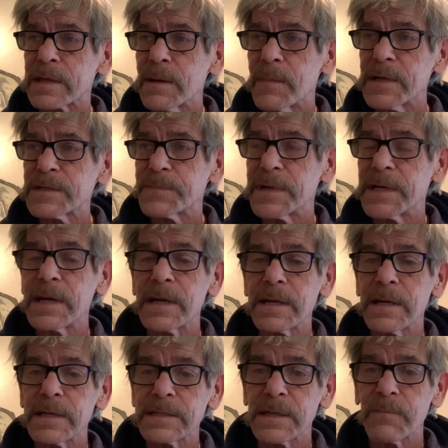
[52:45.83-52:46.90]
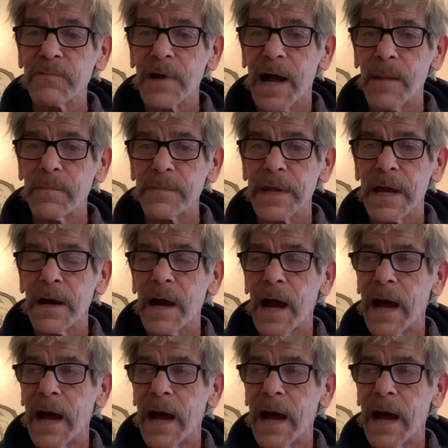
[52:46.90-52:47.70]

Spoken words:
There must be some problem there.